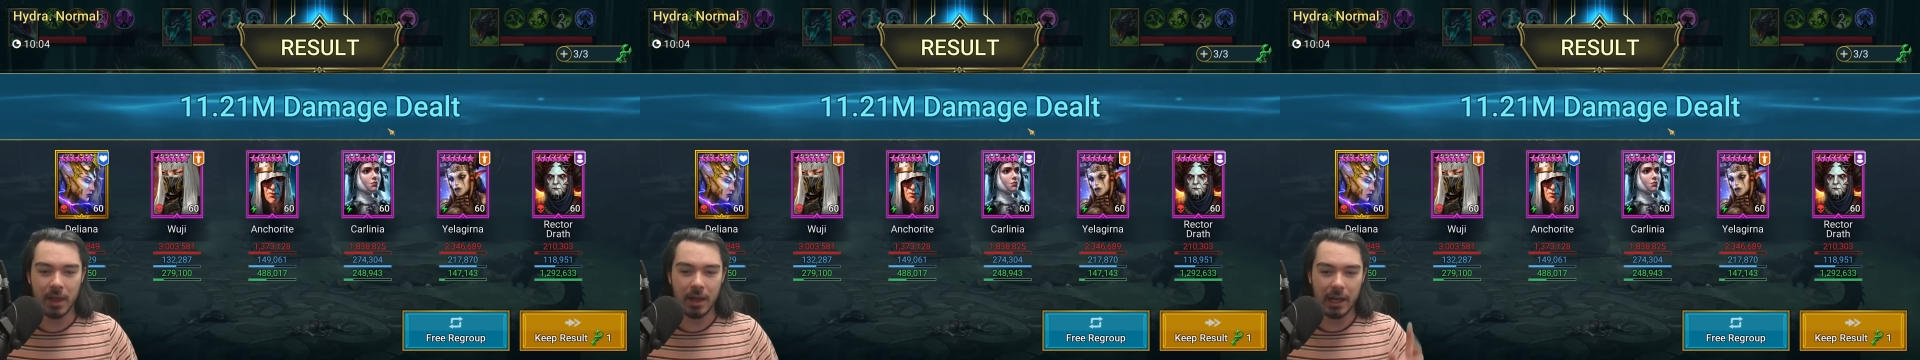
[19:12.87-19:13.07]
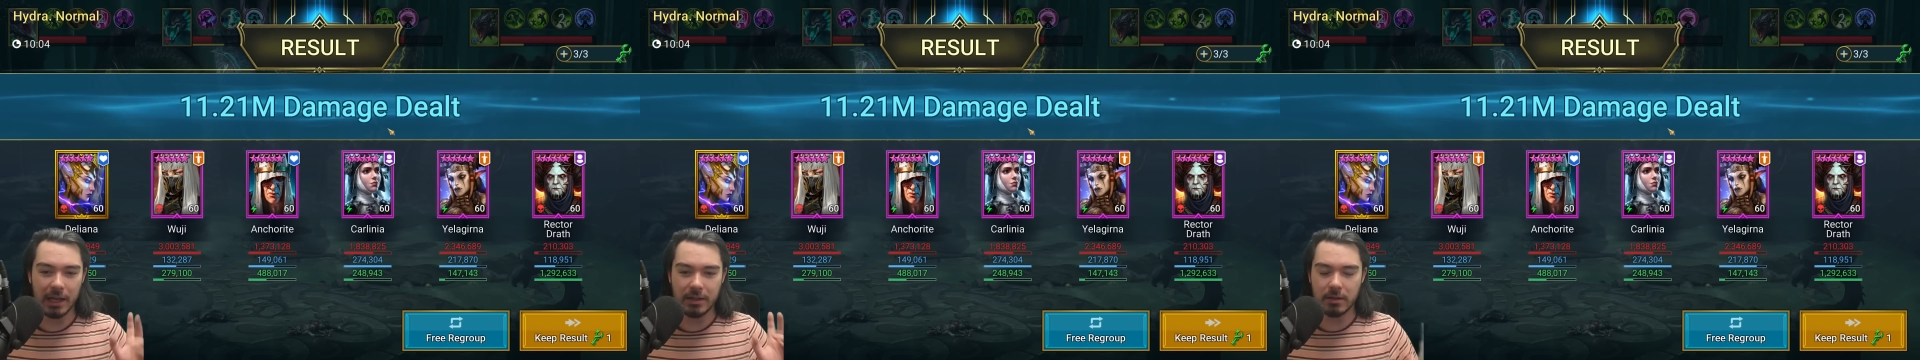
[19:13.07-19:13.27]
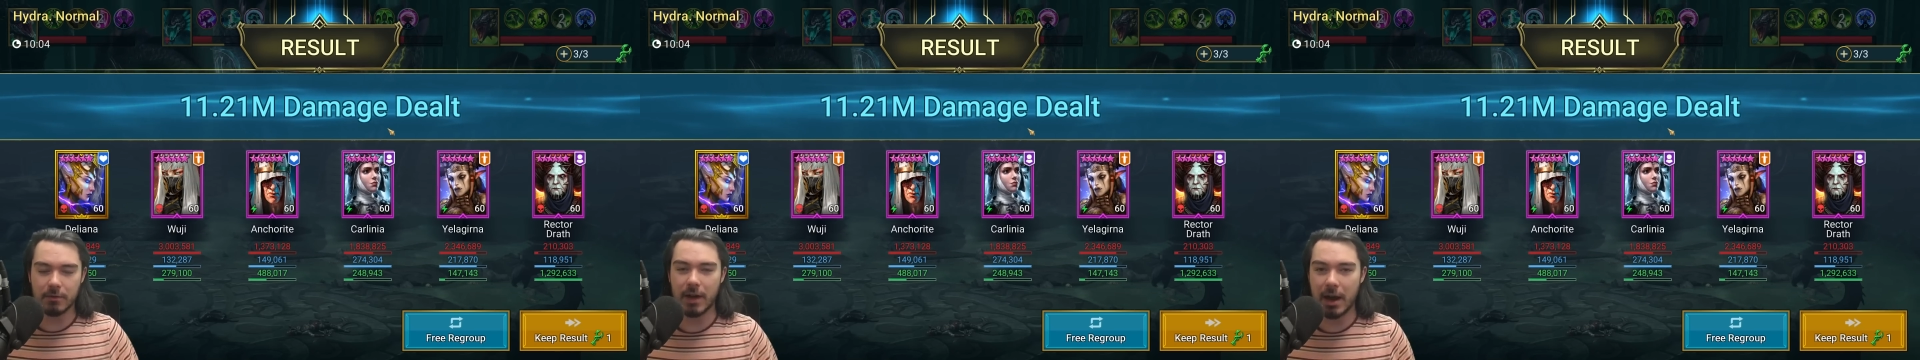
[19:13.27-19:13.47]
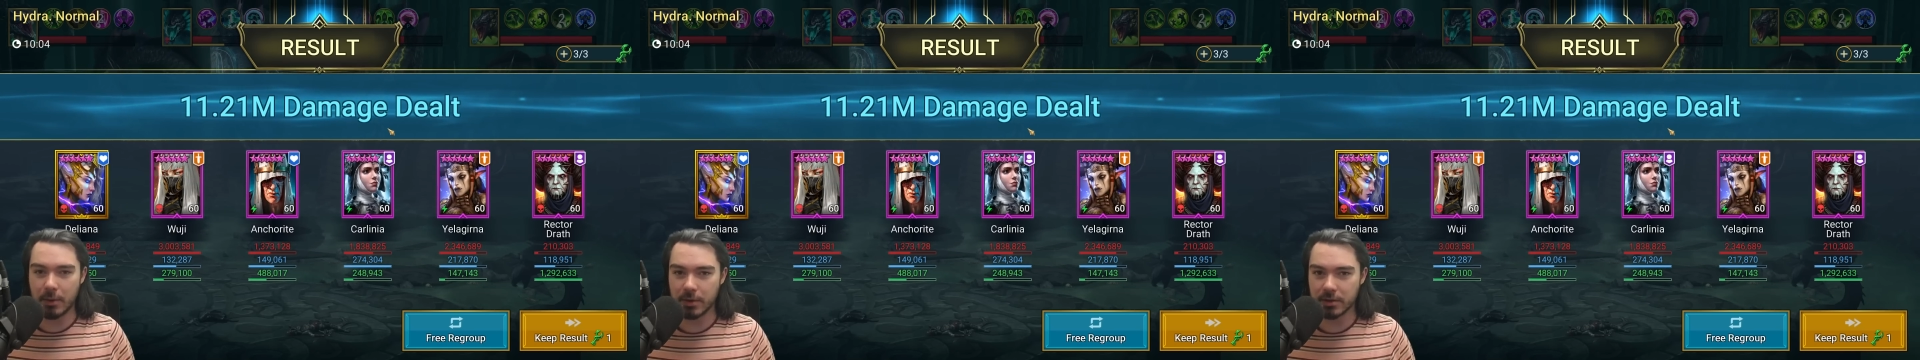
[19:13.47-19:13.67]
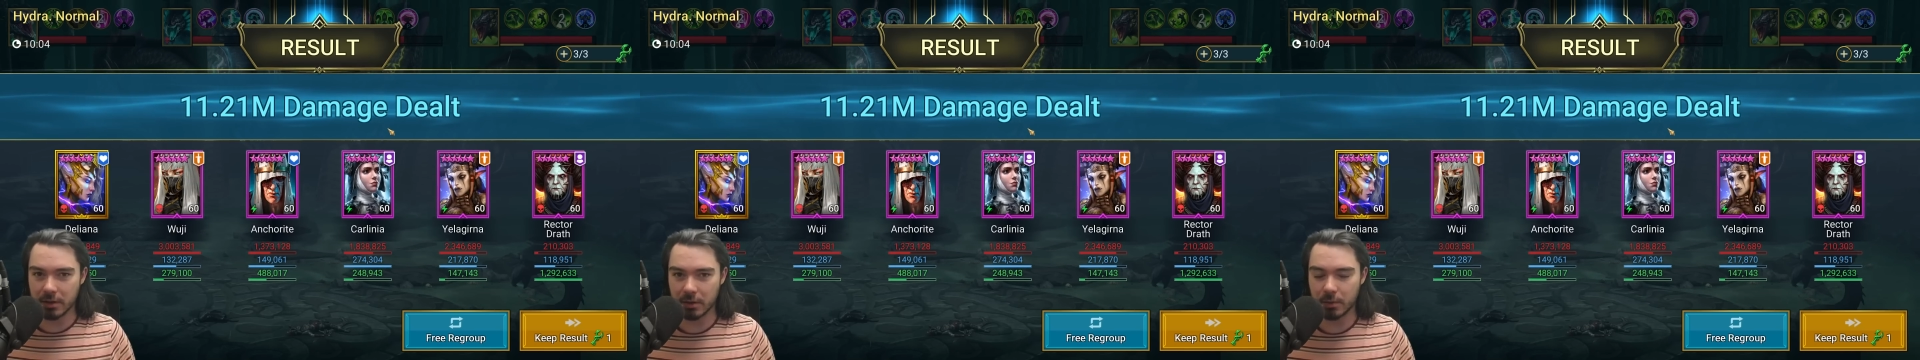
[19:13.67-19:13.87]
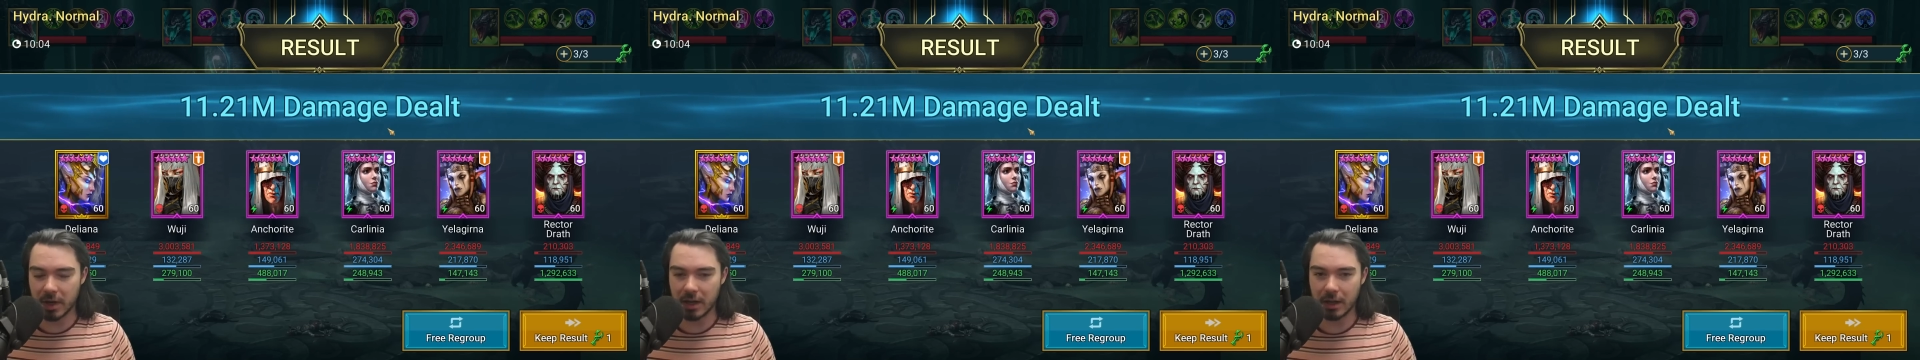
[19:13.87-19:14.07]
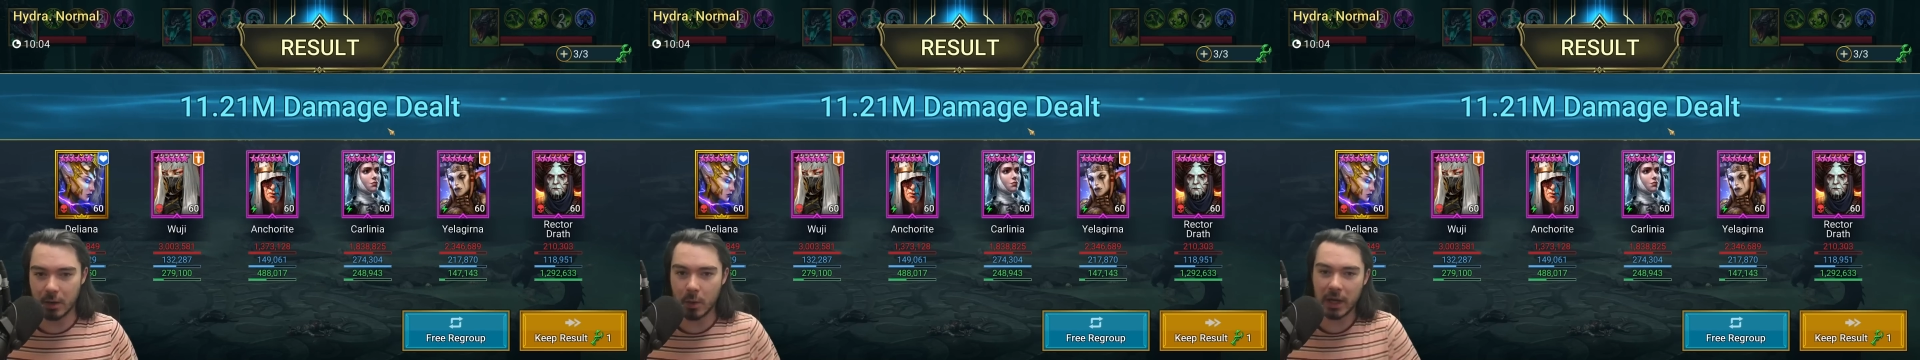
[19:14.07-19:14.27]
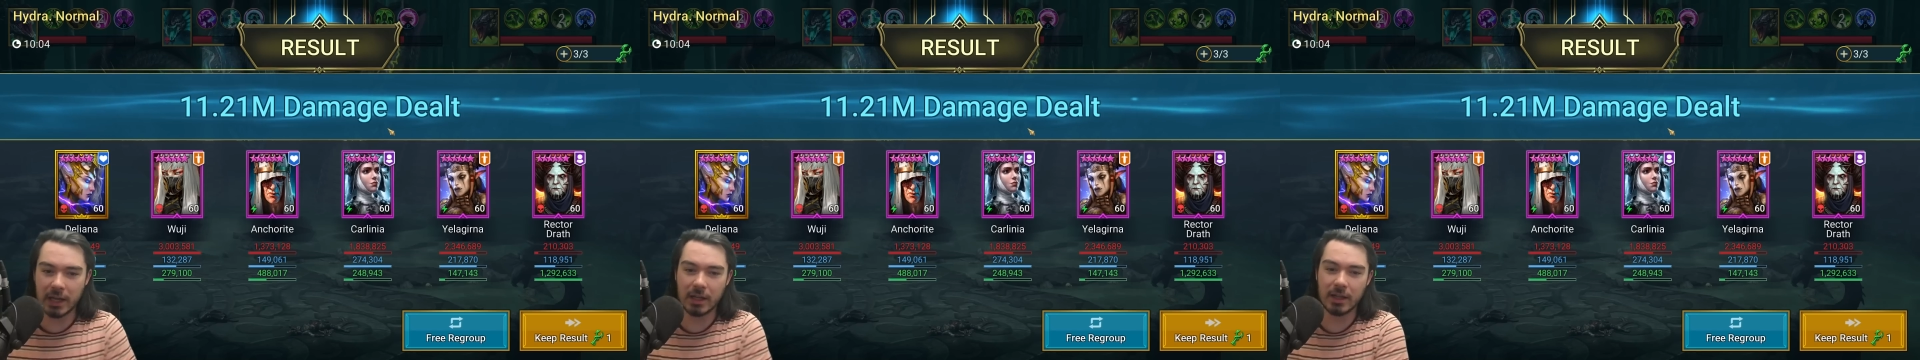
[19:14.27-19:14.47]
It devours her really
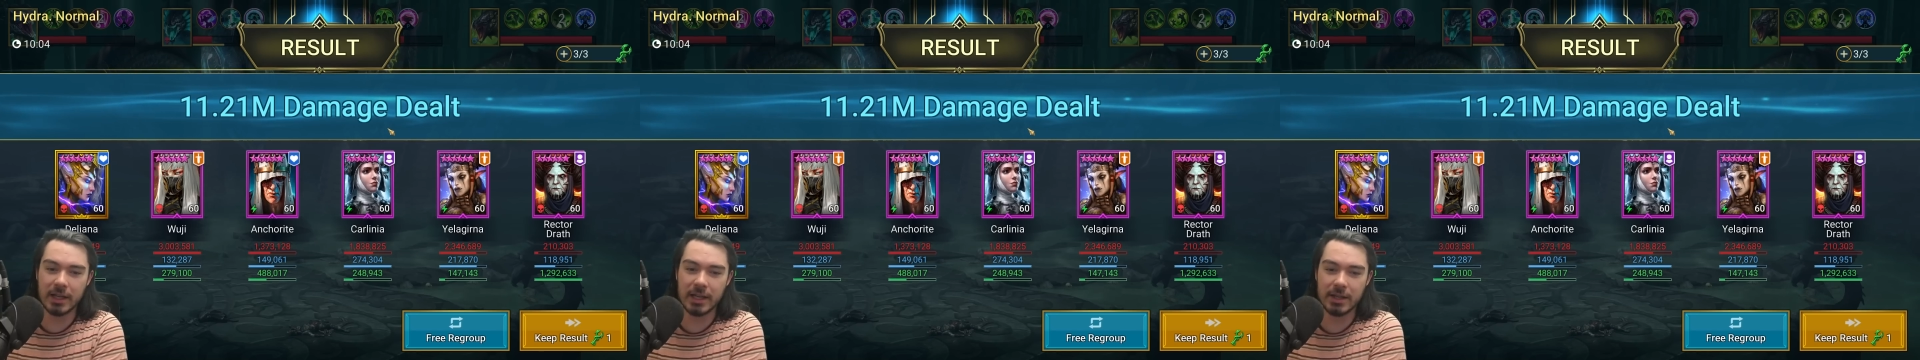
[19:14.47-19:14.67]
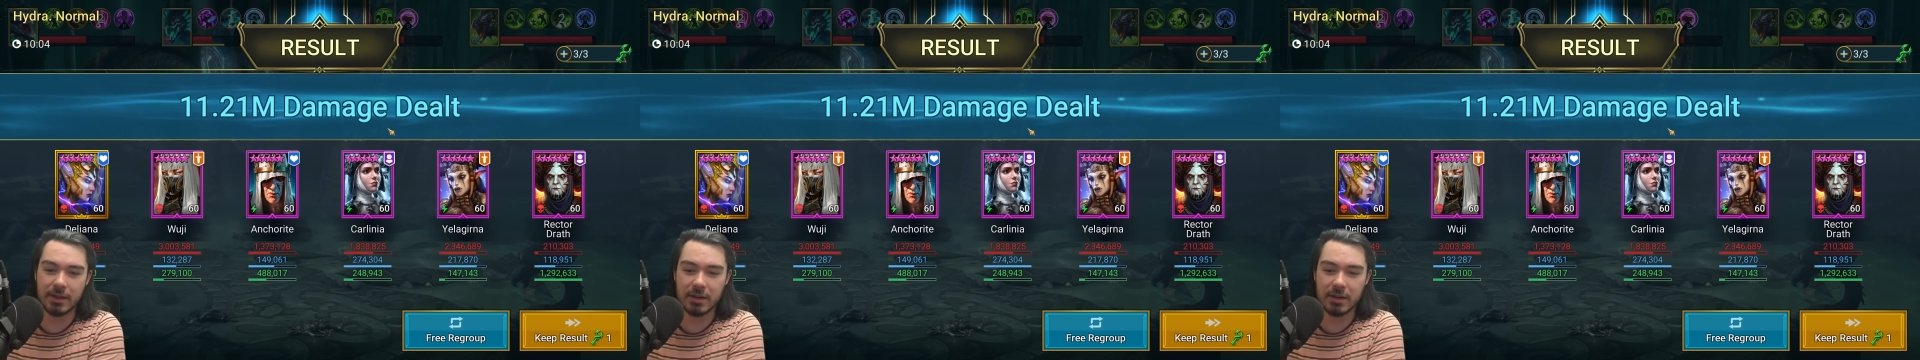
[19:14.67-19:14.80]
quickly.